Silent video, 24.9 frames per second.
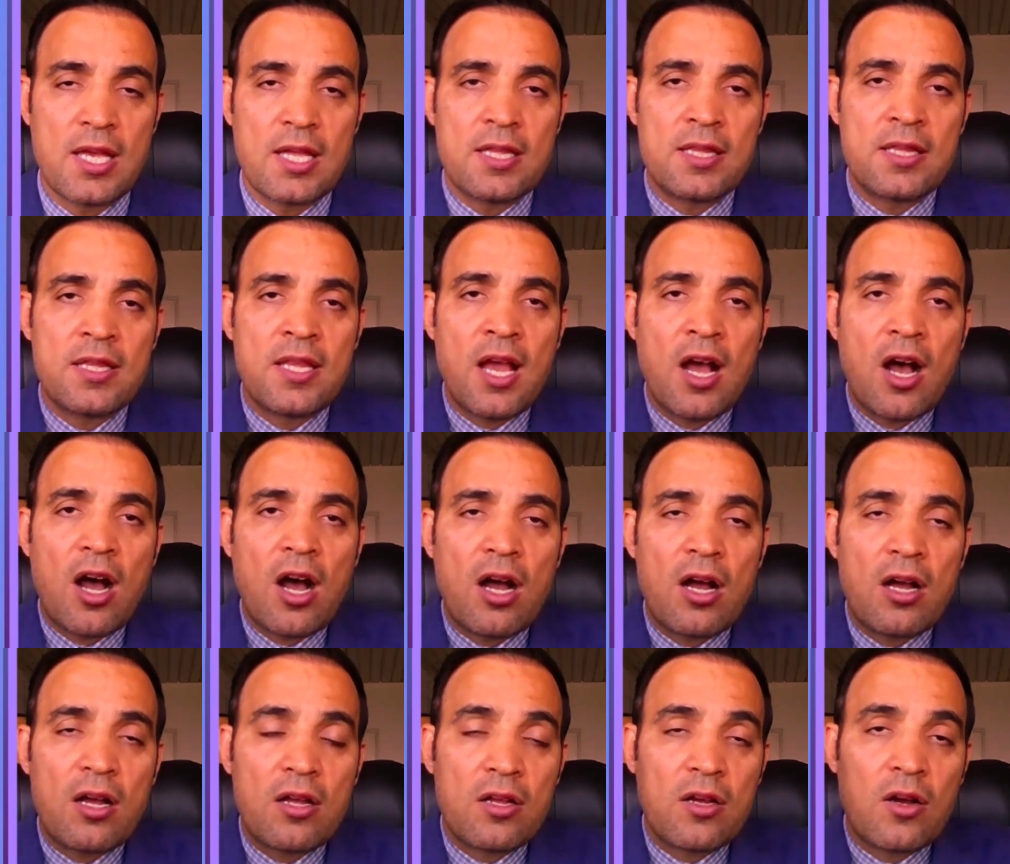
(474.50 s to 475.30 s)

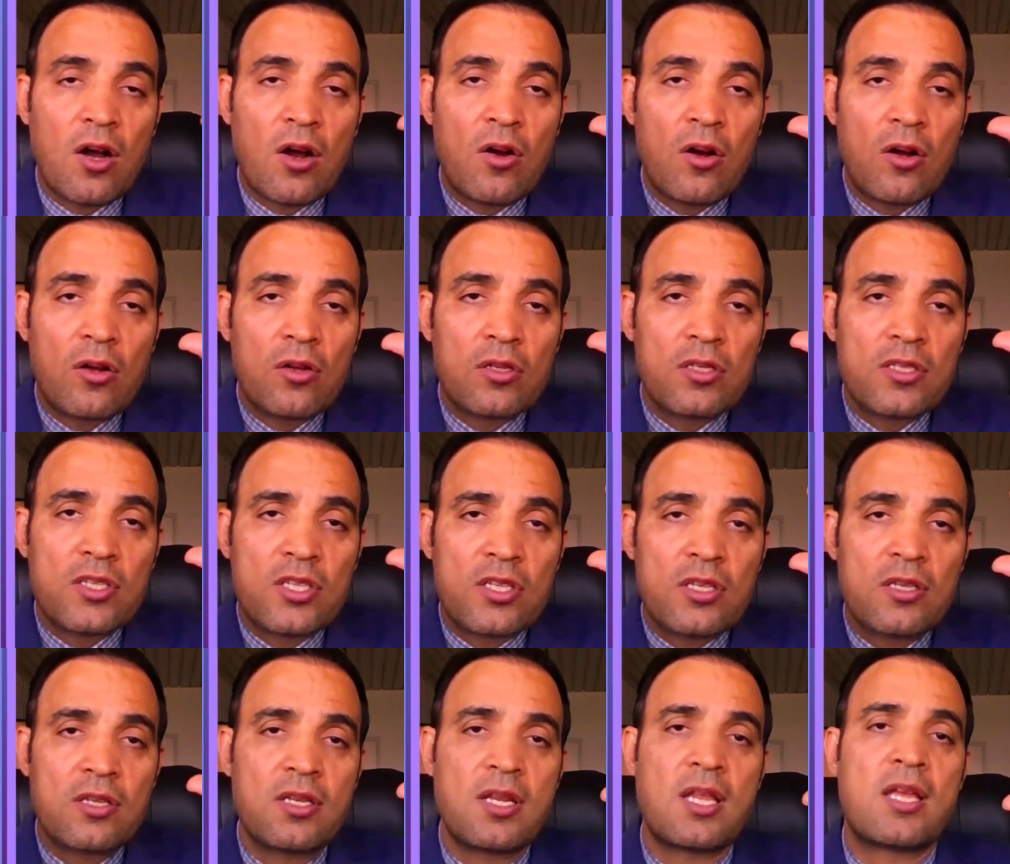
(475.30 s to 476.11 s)

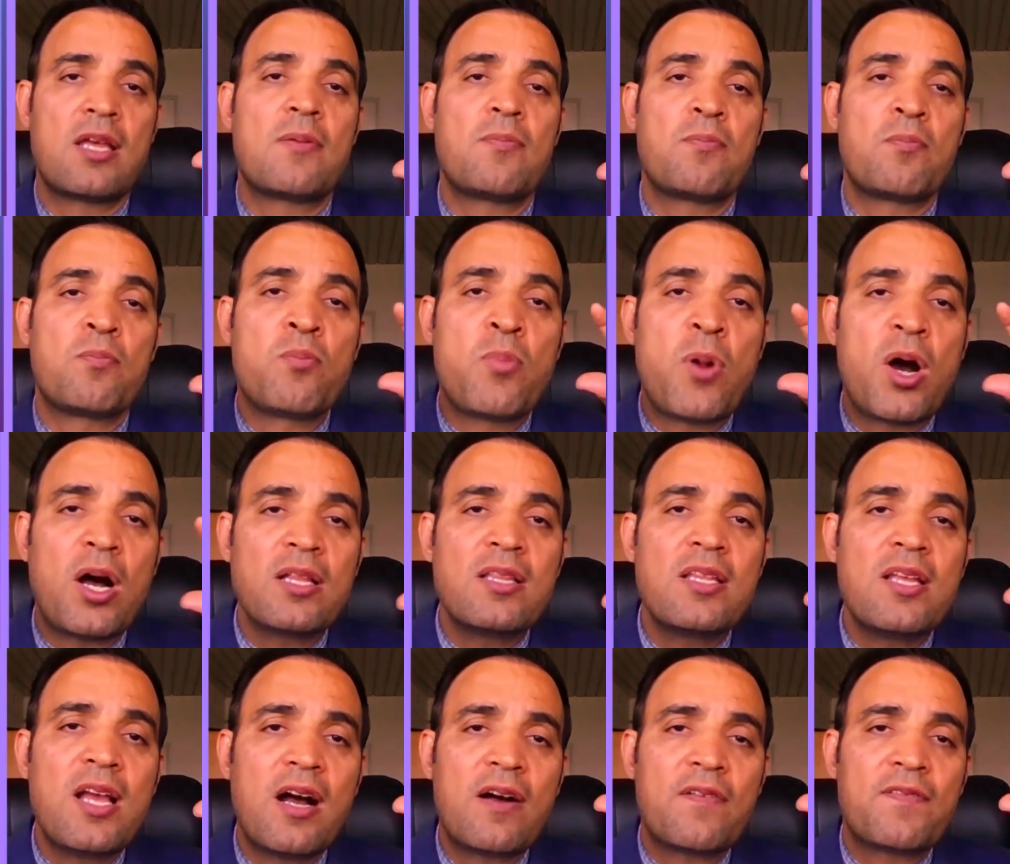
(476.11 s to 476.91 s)
the
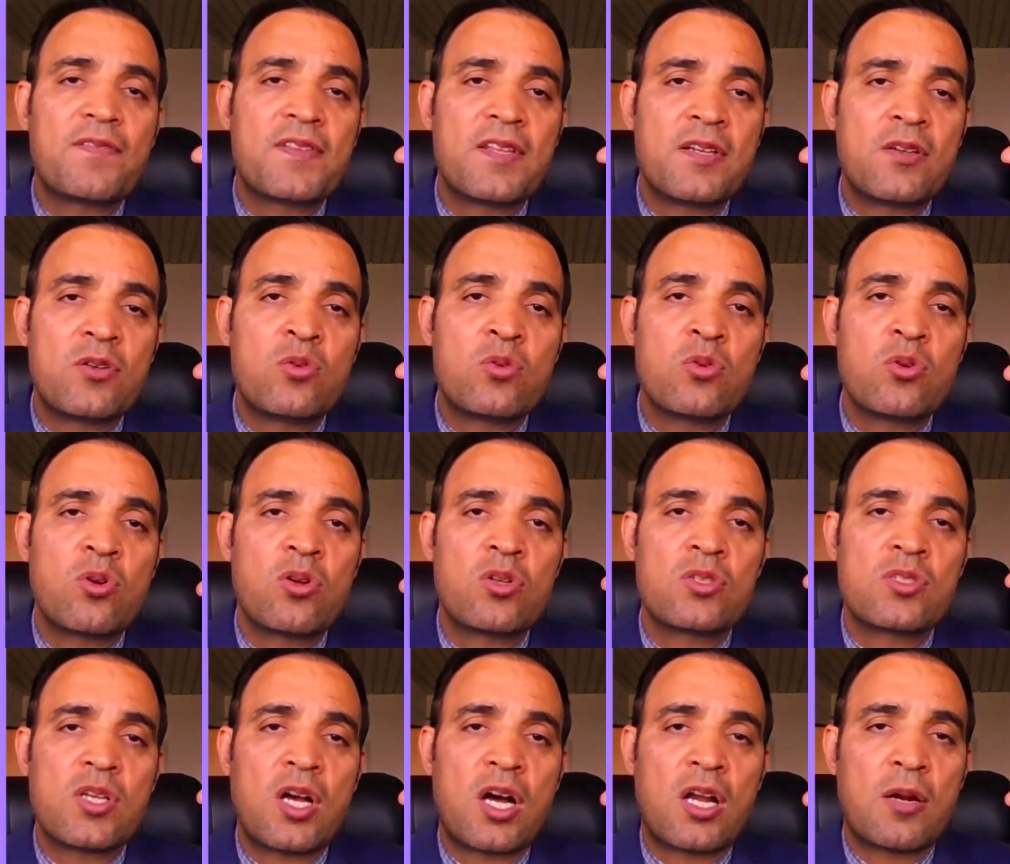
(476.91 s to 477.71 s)
body of the
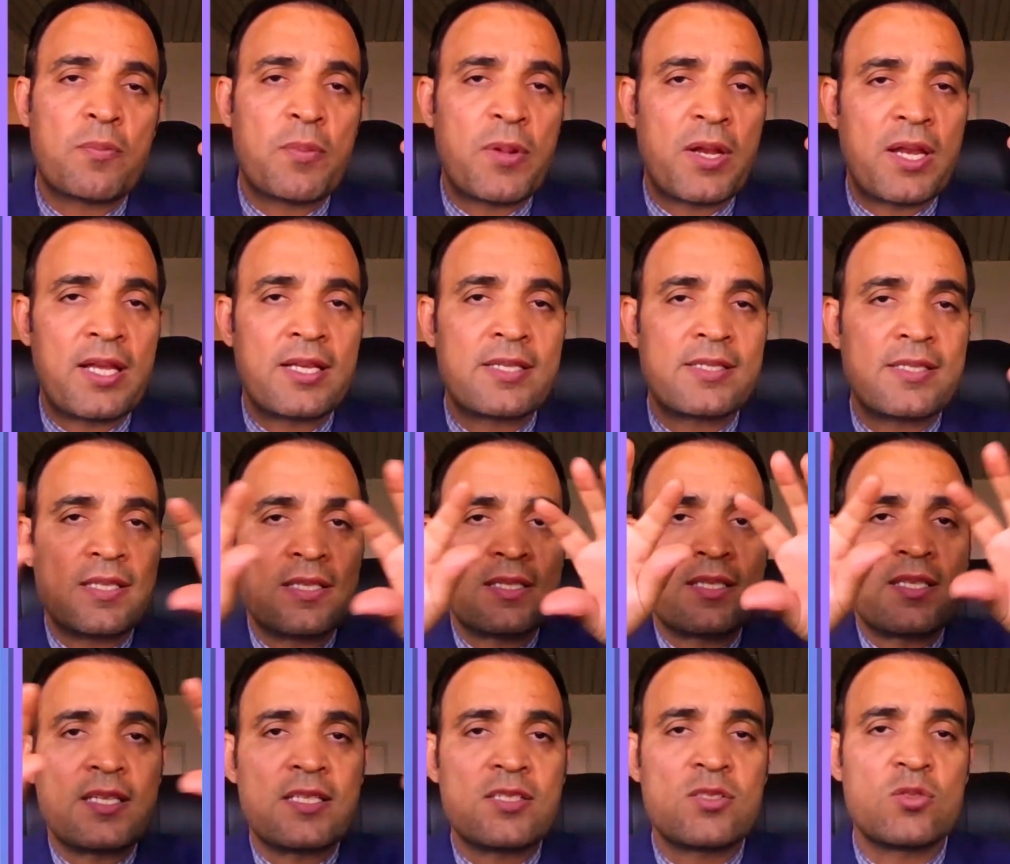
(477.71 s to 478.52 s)
neurons are placed in
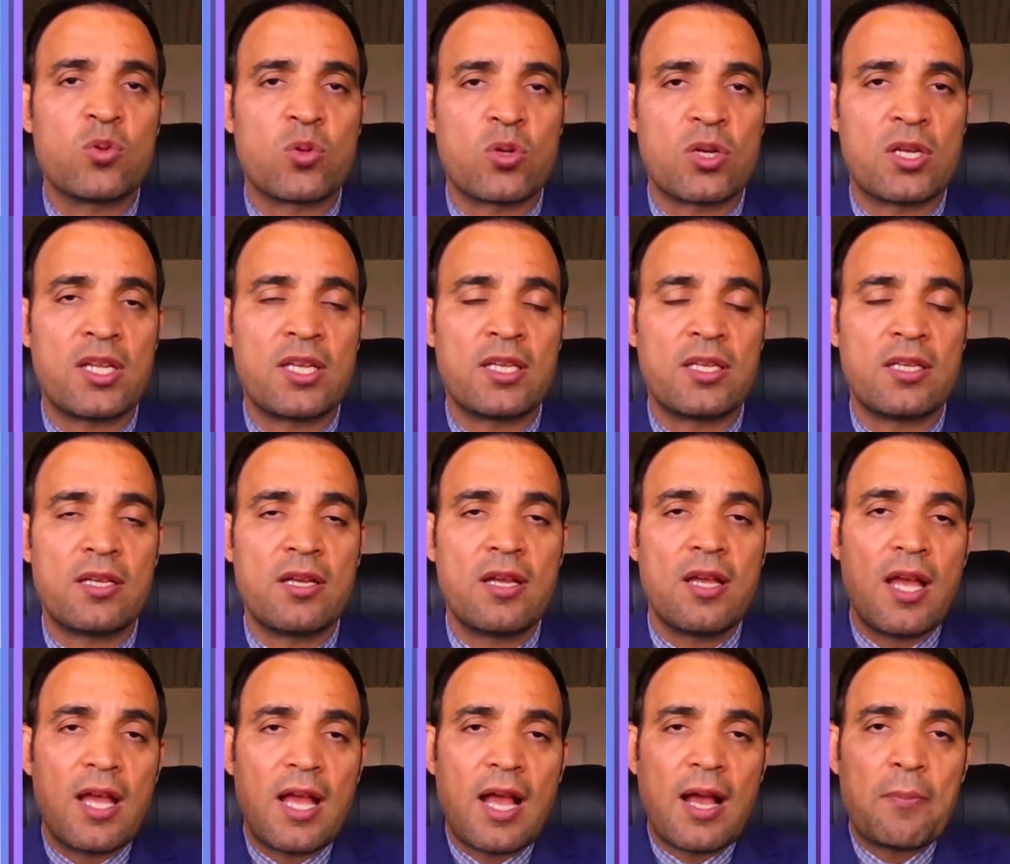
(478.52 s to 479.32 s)
these nuclei,
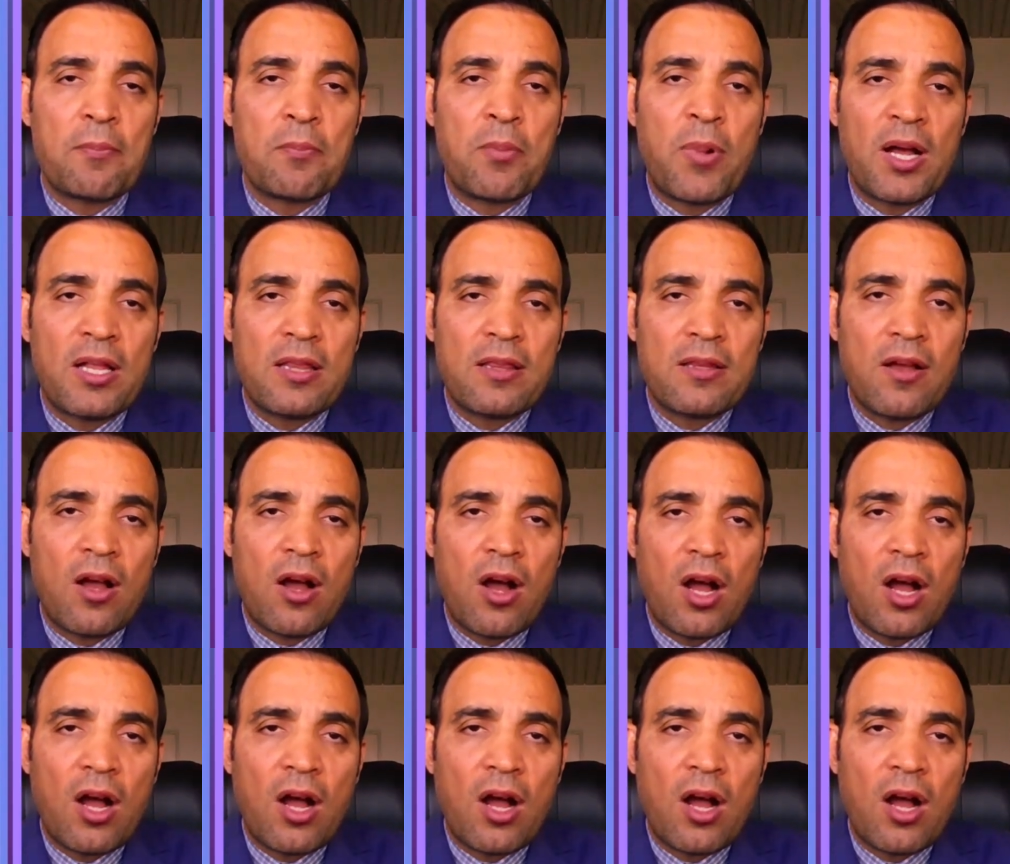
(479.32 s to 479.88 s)
but